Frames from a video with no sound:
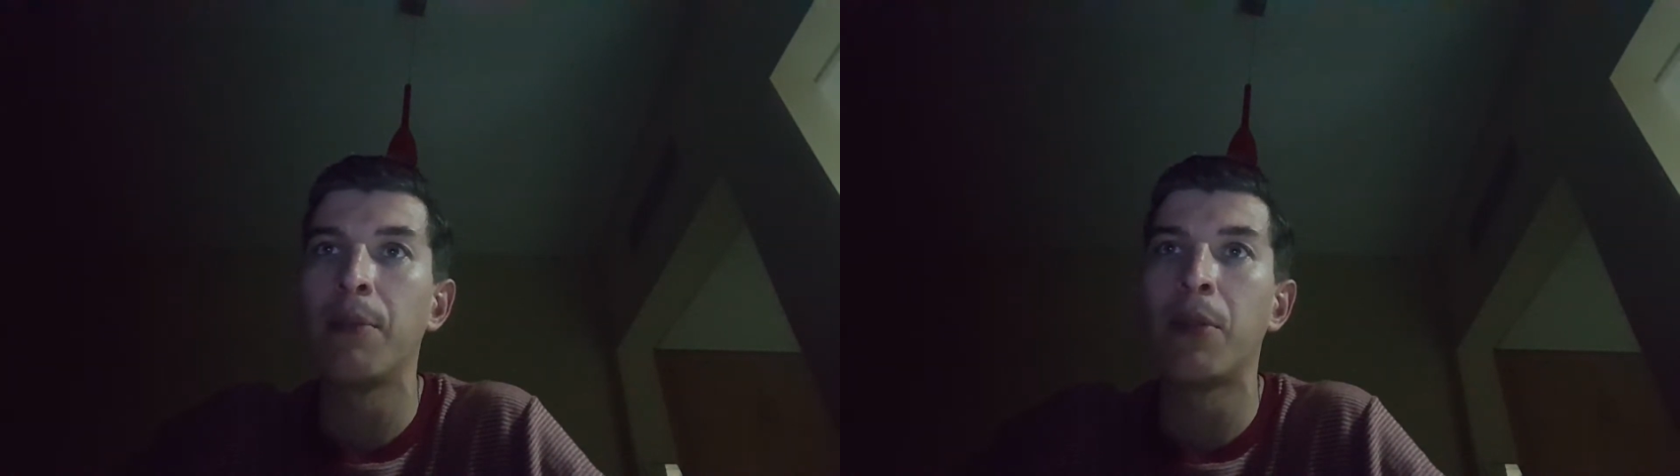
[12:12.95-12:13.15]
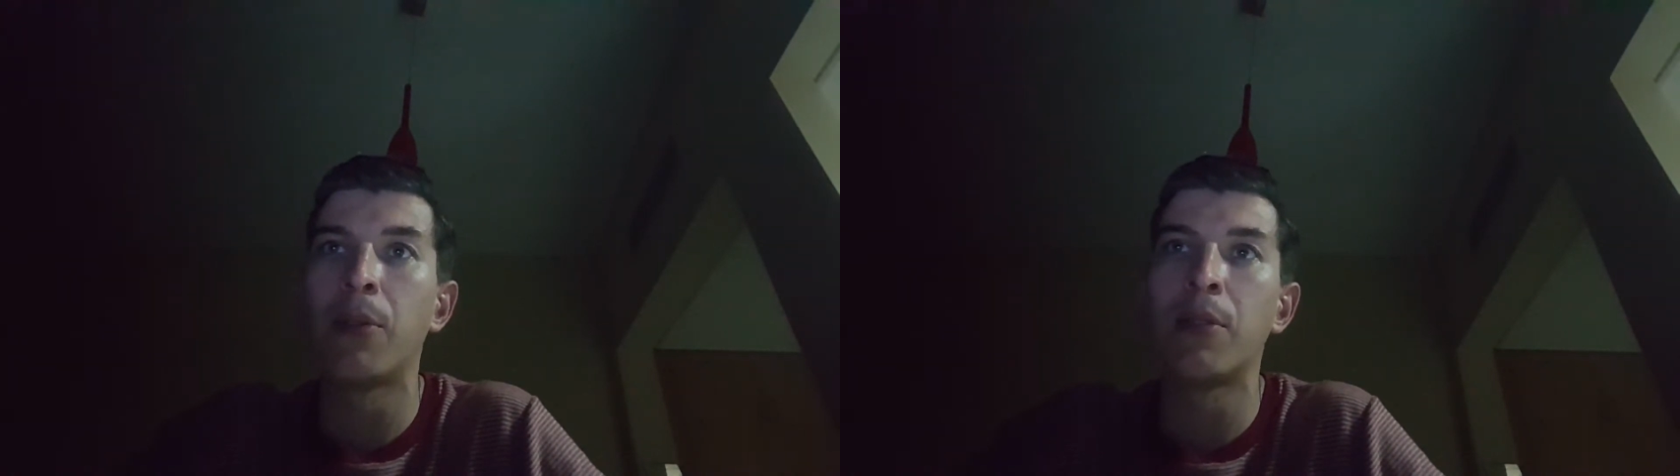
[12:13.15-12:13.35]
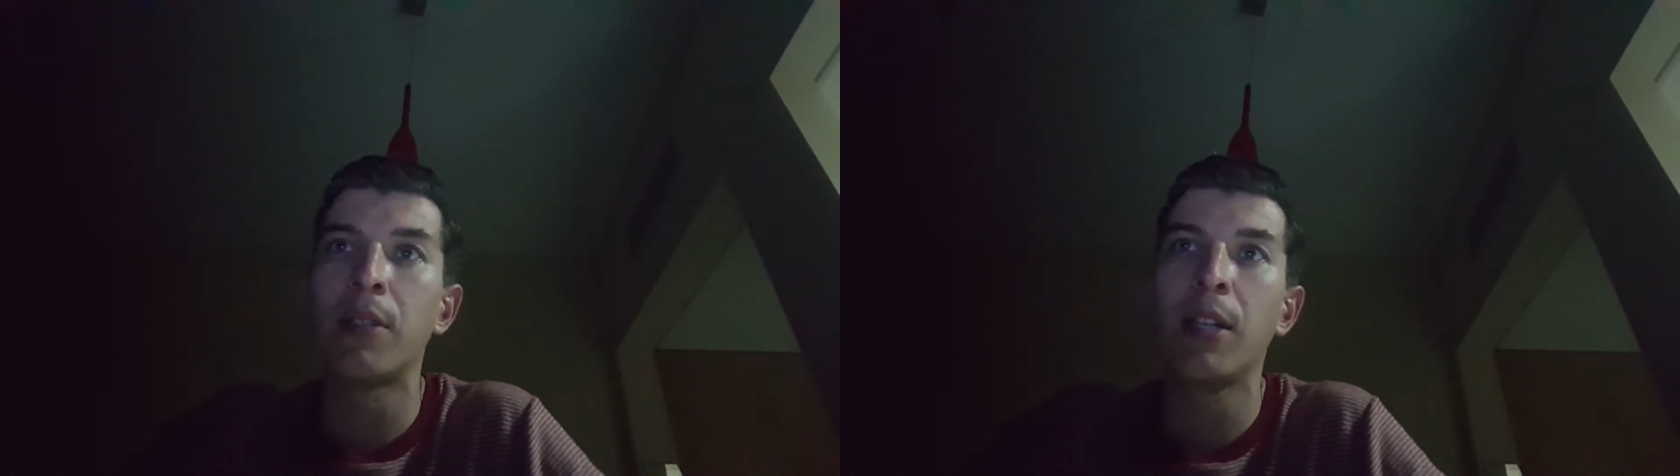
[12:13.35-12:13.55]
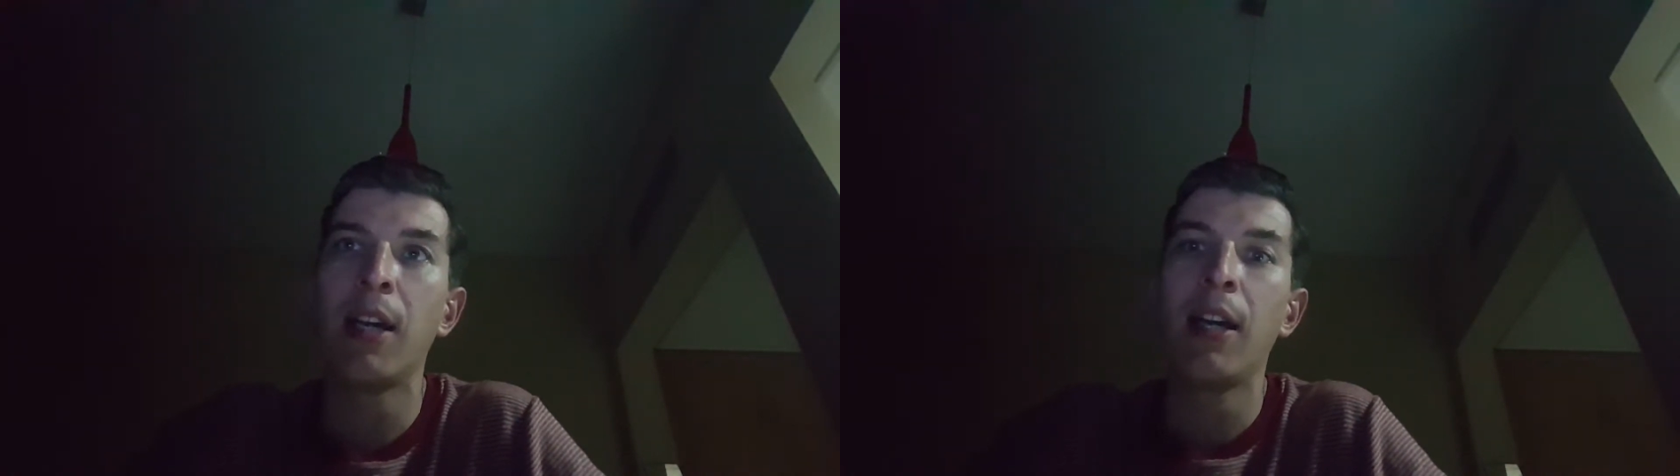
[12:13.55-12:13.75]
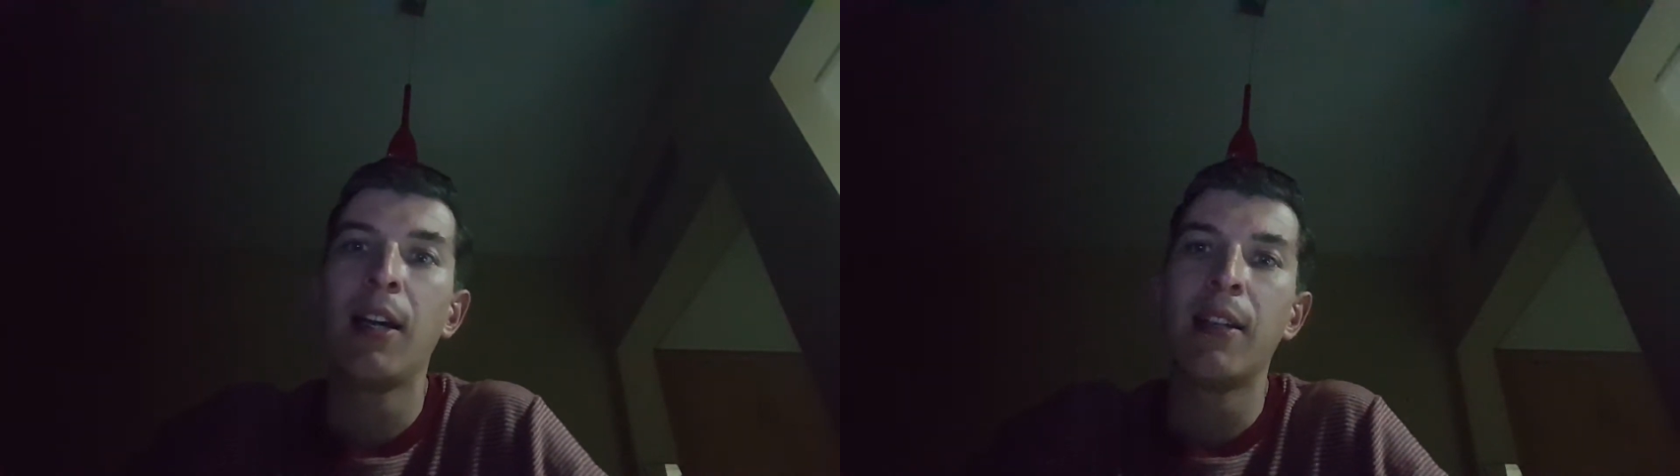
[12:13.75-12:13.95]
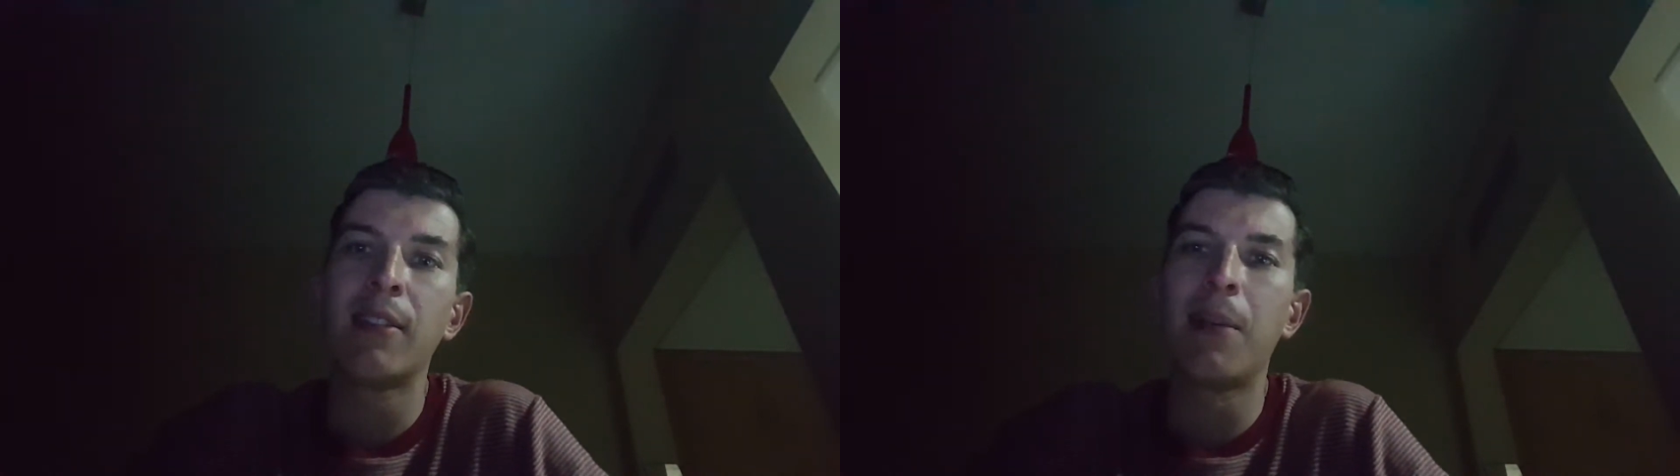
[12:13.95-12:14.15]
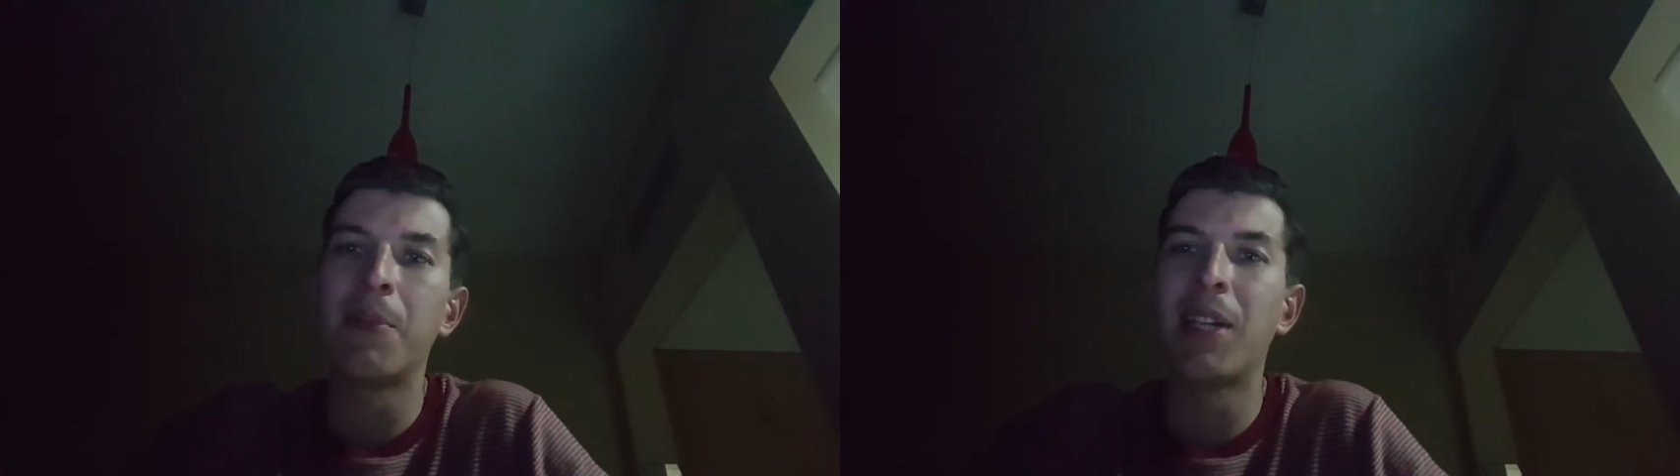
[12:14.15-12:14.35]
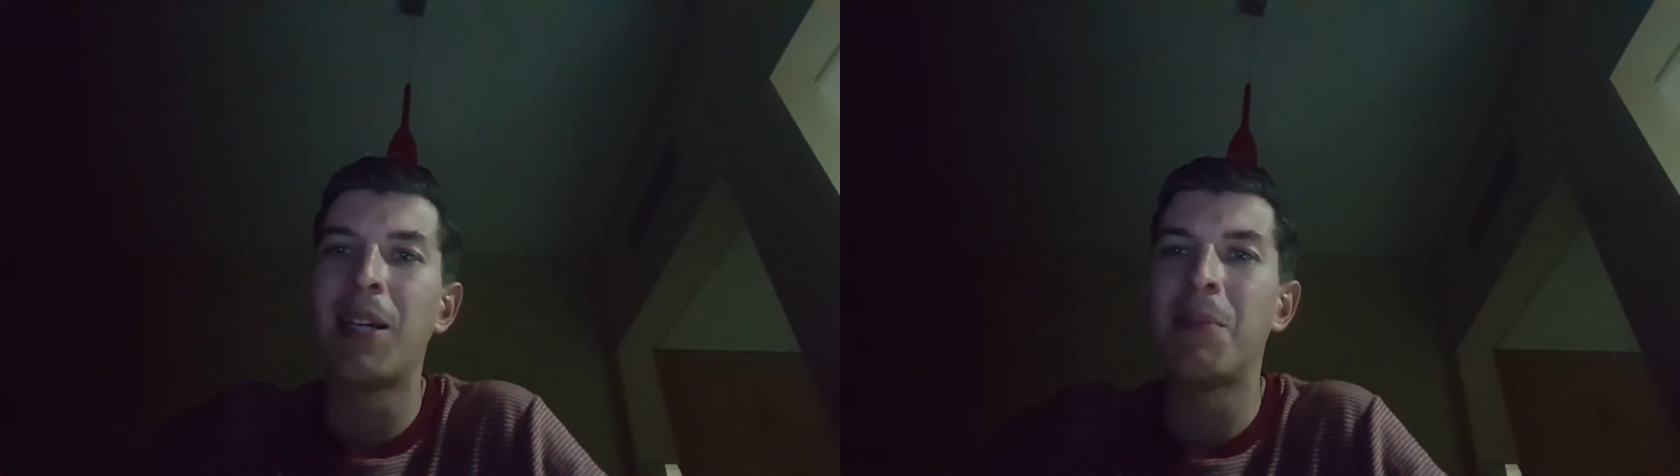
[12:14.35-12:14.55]
because
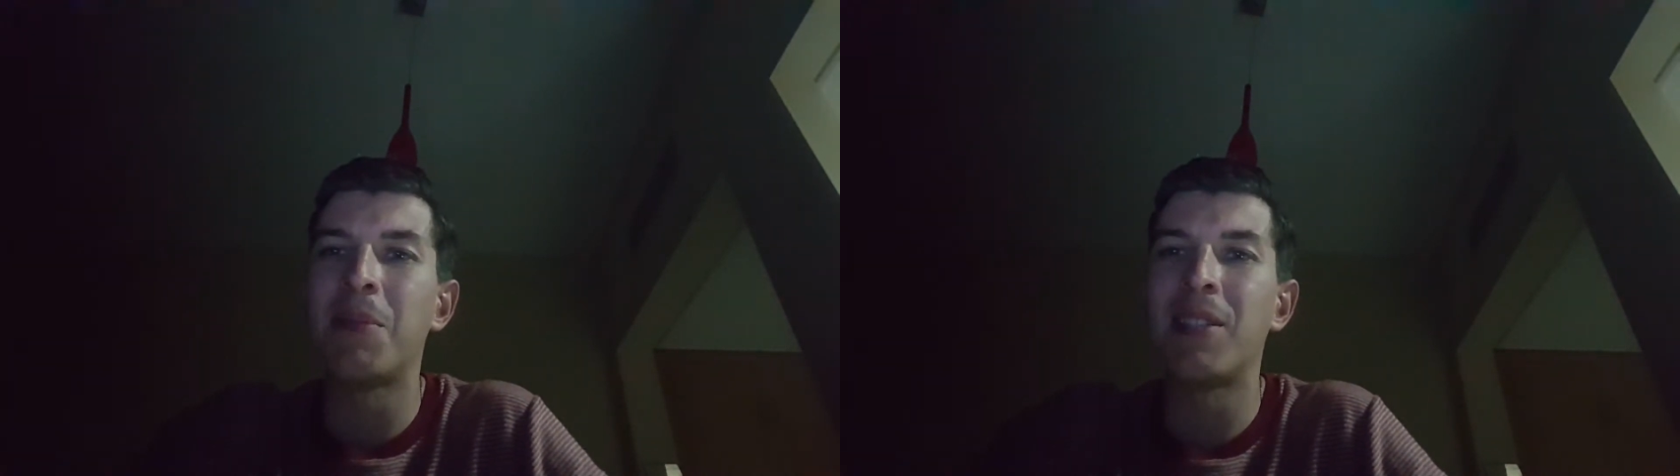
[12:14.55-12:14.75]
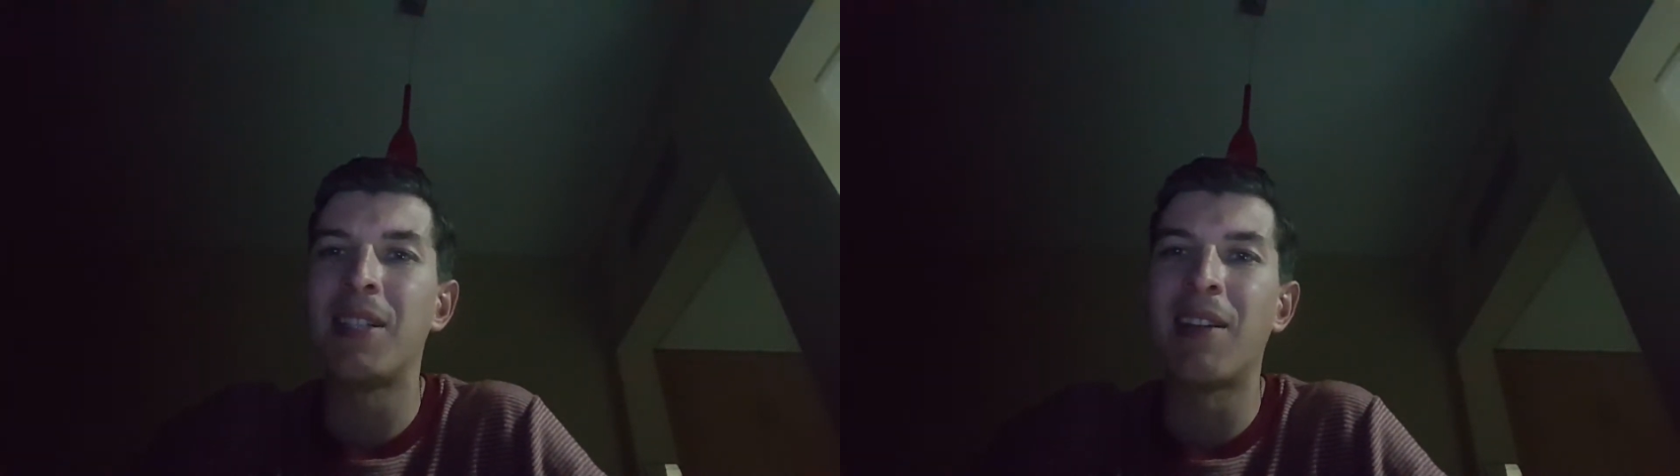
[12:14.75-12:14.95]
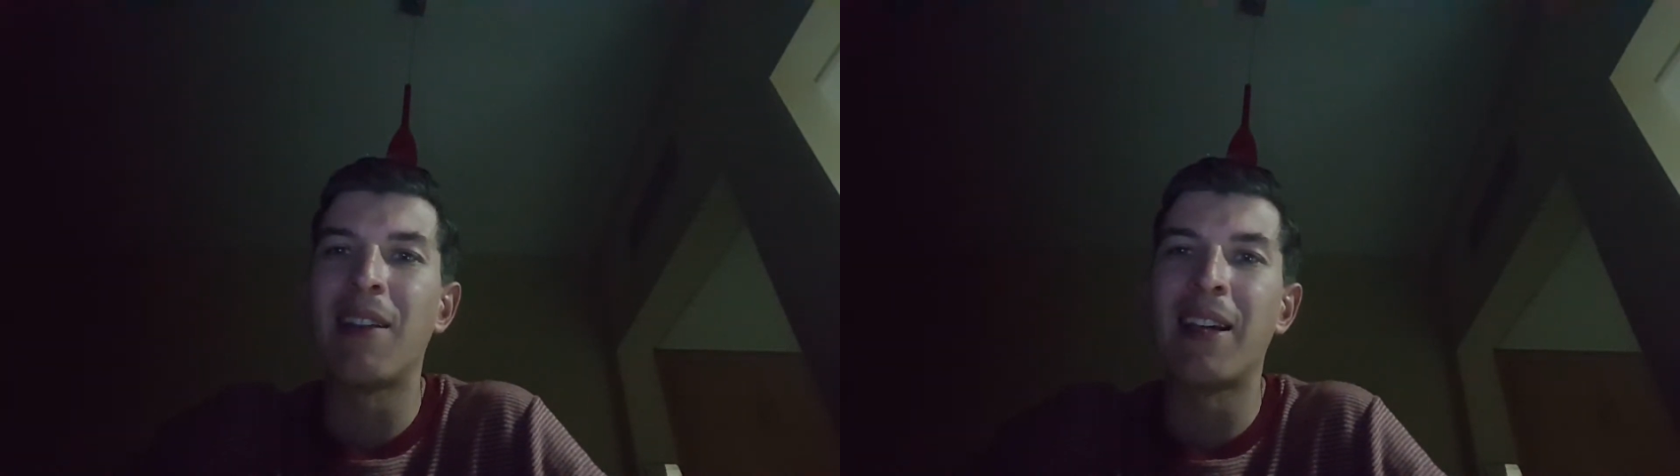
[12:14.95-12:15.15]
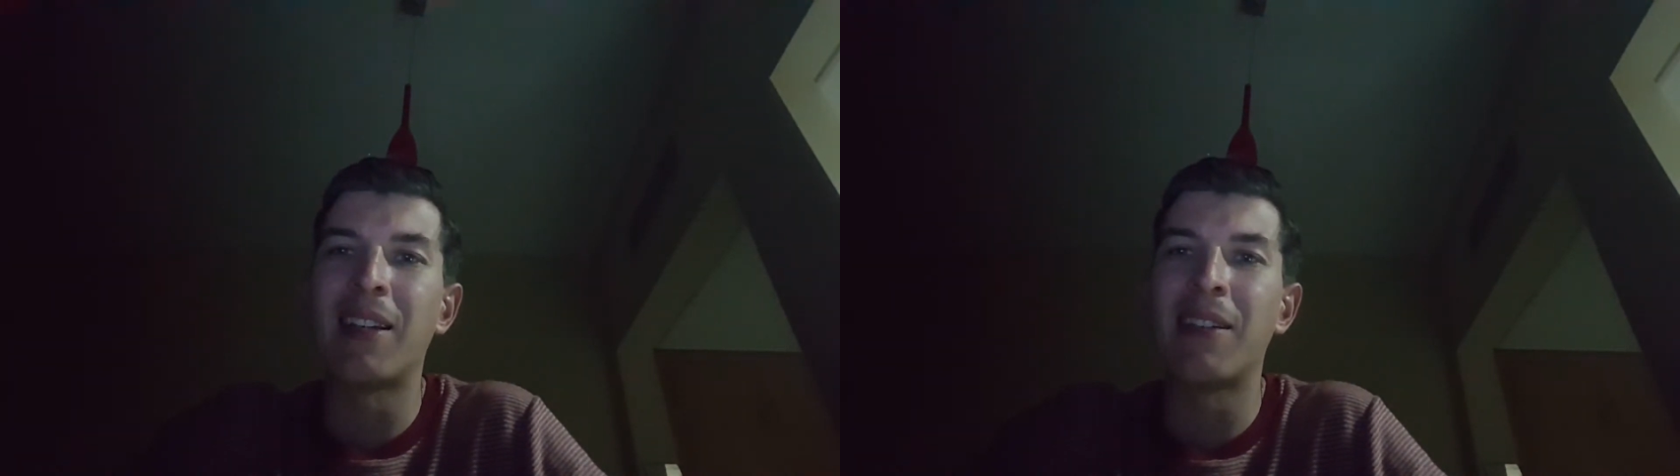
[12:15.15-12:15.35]
sometimes they're like